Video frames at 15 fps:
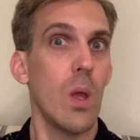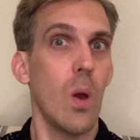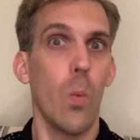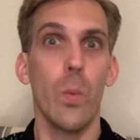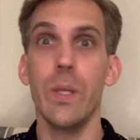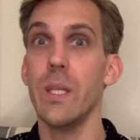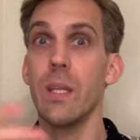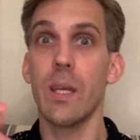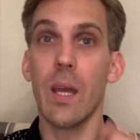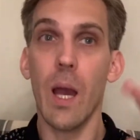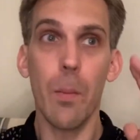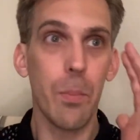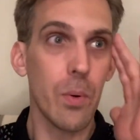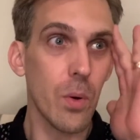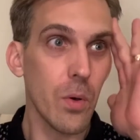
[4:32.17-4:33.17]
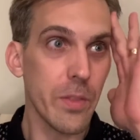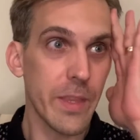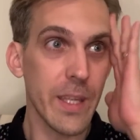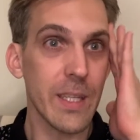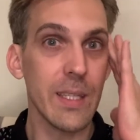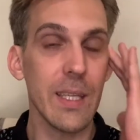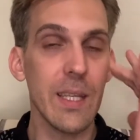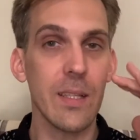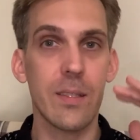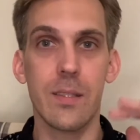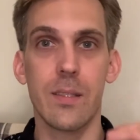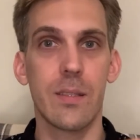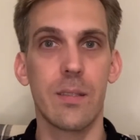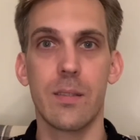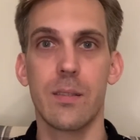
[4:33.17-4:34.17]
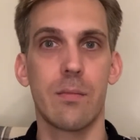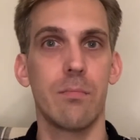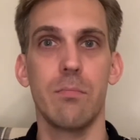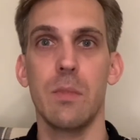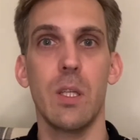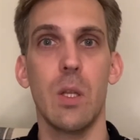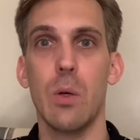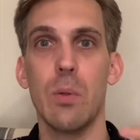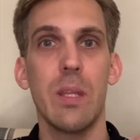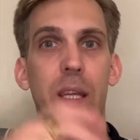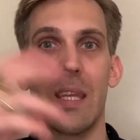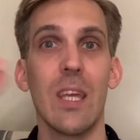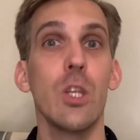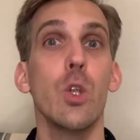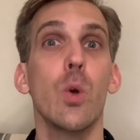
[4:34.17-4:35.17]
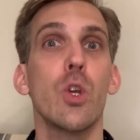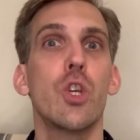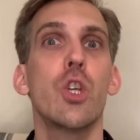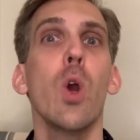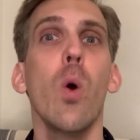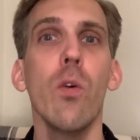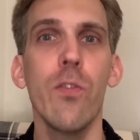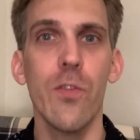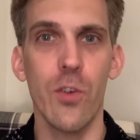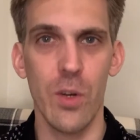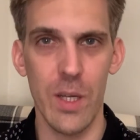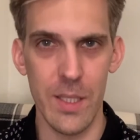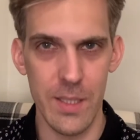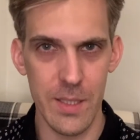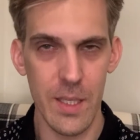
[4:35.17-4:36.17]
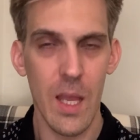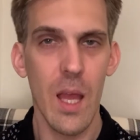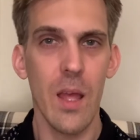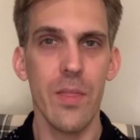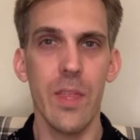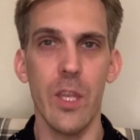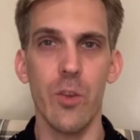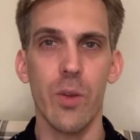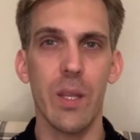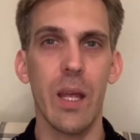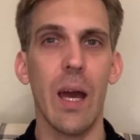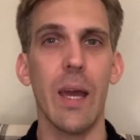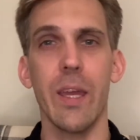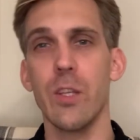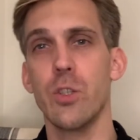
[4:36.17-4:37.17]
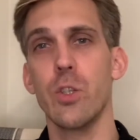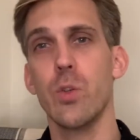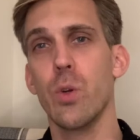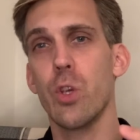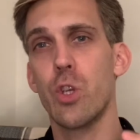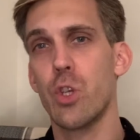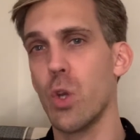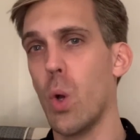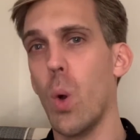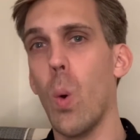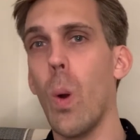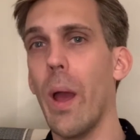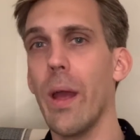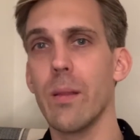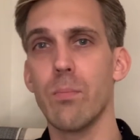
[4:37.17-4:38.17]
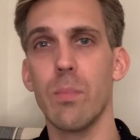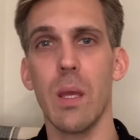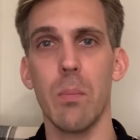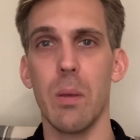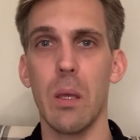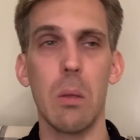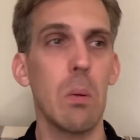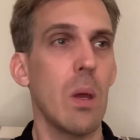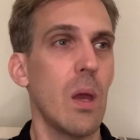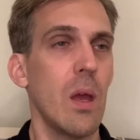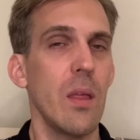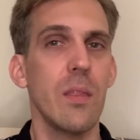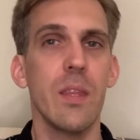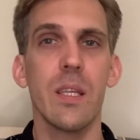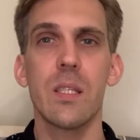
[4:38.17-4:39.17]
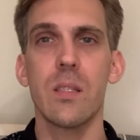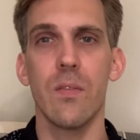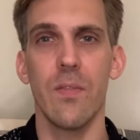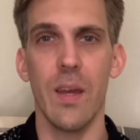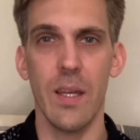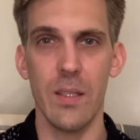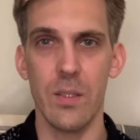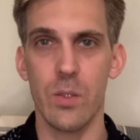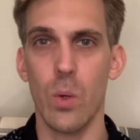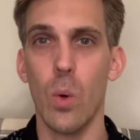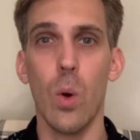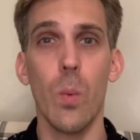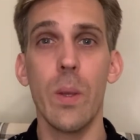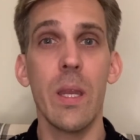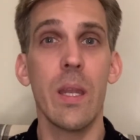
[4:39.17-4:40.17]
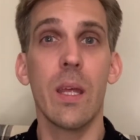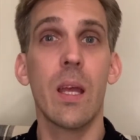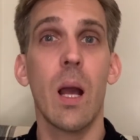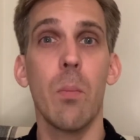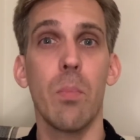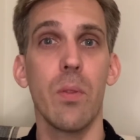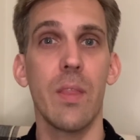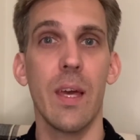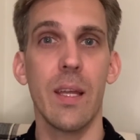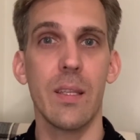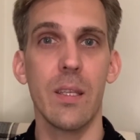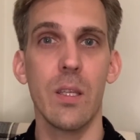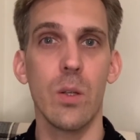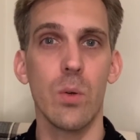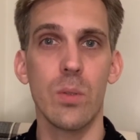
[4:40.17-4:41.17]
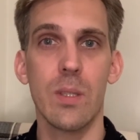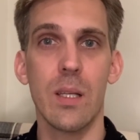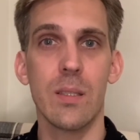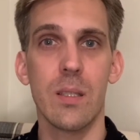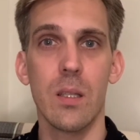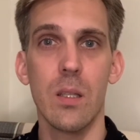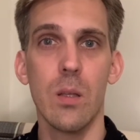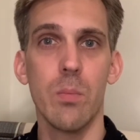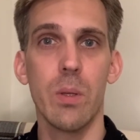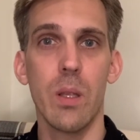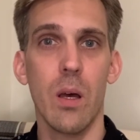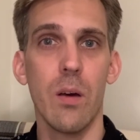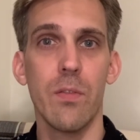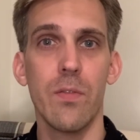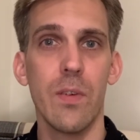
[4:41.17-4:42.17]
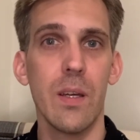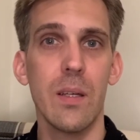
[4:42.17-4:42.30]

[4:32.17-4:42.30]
we need a couple that needs, that can do a show for us. Then you get hired to do a show at maybe this event. Or we need a couple that, does a little bit of